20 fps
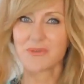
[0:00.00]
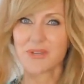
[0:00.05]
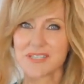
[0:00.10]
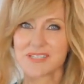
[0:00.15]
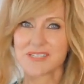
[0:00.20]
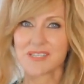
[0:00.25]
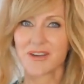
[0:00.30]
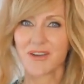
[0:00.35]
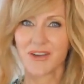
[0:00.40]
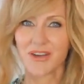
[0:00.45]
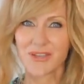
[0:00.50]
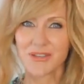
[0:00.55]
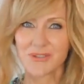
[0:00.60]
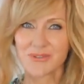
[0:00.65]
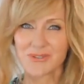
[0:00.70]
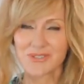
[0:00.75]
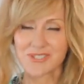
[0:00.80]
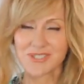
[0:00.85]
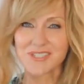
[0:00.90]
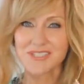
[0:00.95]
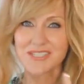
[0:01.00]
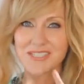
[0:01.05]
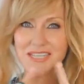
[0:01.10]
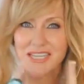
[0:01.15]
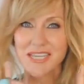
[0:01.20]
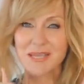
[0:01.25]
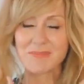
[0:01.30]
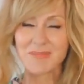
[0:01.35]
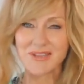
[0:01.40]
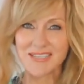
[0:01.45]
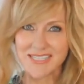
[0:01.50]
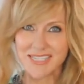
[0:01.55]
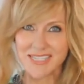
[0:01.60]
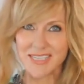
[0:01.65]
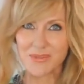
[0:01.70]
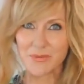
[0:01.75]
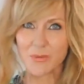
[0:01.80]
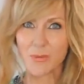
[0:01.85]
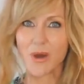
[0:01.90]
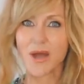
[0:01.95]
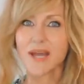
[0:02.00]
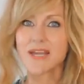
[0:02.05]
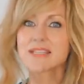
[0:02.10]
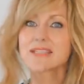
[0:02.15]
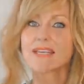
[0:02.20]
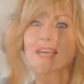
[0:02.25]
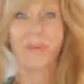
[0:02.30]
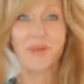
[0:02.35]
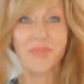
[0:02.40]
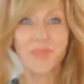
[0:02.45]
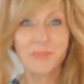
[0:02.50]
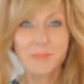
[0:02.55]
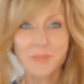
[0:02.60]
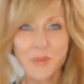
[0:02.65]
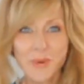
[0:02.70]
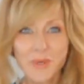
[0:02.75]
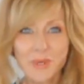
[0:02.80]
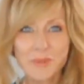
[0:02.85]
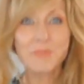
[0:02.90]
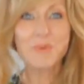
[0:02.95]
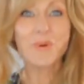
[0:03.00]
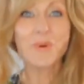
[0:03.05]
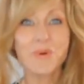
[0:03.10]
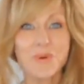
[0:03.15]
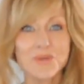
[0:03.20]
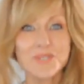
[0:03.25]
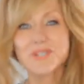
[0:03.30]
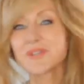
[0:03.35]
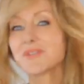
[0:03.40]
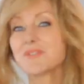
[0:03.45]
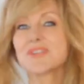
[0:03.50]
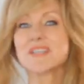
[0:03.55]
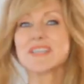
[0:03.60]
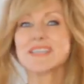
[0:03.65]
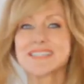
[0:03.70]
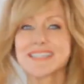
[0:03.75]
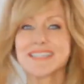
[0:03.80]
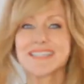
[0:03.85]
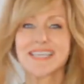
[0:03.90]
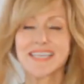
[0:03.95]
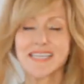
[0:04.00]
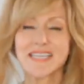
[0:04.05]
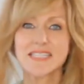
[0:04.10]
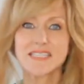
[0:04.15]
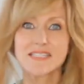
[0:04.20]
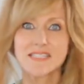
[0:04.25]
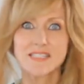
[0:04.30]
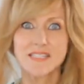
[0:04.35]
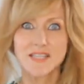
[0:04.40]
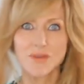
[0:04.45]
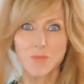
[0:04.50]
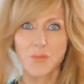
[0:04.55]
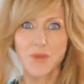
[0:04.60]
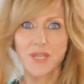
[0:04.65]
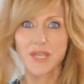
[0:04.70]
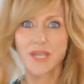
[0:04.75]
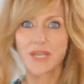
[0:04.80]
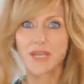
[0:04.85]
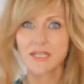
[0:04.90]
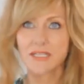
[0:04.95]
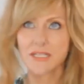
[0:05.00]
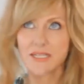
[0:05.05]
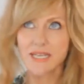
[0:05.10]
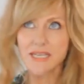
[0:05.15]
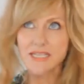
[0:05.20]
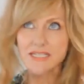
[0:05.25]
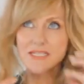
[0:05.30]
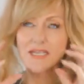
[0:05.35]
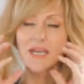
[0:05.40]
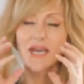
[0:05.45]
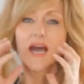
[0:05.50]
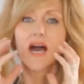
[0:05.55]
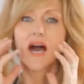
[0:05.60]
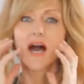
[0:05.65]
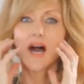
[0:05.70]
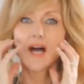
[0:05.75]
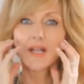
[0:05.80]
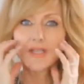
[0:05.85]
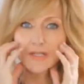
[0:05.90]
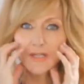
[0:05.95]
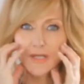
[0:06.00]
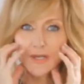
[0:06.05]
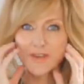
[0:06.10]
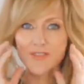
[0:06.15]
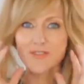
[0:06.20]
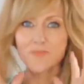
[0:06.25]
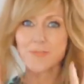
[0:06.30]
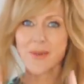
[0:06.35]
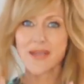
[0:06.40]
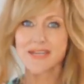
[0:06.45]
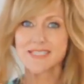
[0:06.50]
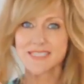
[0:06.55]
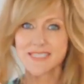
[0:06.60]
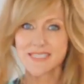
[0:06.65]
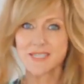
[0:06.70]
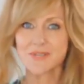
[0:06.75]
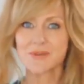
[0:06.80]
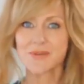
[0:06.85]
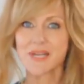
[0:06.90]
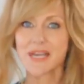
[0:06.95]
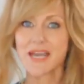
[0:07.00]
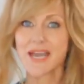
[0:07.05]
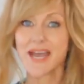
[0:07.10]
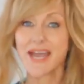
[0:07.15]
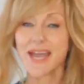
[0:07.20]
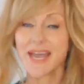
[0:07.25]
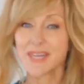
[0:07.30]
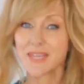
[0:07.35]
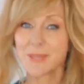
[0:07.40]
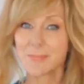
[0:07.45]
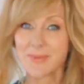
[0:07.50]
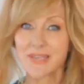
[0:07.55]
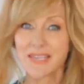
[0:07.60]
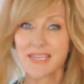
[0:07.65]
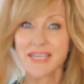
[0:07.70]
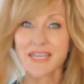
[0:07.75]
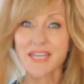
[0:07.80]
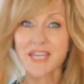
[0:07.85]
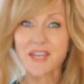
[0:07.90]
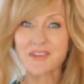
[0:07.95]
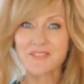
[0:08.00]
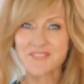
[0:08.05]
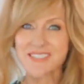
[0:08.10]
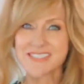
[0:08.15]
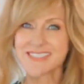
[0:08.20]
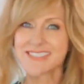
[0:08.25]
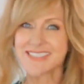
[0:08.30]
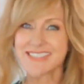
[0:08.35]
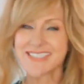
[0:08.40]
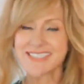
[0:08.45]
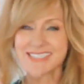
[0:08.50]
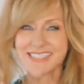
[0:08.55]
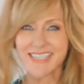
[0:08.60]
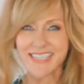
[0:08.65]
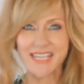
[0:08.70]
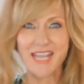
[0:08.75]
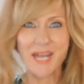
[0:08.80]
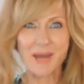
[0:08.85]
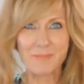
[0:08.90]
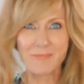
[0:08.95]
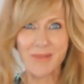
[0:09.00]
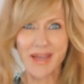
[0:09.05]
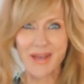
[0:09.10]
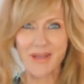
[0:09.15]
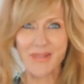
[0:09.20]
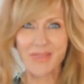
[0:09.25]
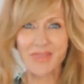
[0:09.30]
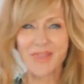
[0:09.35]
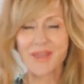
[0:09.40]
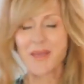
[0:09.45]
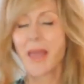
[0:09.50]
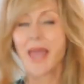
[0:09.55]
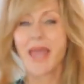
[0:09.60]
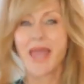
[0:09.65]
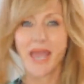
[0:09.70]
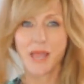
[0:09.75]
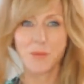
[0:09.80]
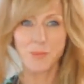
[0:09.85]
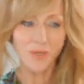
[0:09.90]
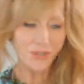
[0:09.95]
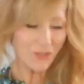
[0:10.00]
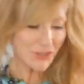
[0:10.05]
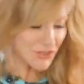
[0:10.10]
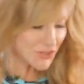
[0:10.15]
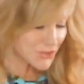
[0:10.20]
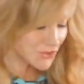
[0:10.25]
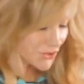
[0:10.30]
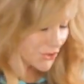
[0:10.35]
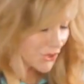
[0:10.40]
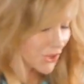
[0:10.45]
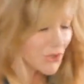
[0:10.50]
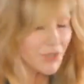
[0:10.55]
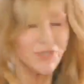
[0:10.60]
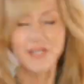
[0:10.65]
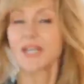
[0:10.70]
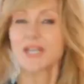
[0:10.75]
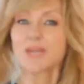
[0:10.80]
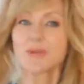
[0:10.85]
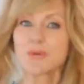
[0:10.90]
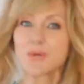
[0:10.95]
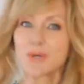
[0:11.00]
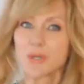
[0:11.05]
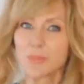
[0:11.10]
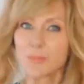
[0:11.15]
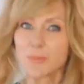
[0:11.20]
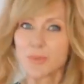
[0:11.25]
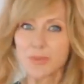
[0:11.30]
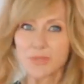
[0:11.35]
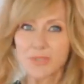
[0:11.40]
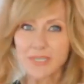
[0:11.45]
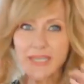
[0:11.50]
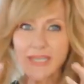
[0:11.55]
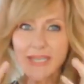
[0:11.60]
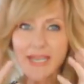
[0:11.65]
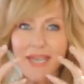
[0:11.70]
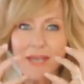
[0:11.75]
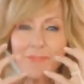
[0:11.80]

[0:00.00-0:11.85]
reason I use it, to keep my teeth white. But the more important reason is that we collect a lot of bacteria and the beginning of disease in our mouth. And when you do coconut oil pulling,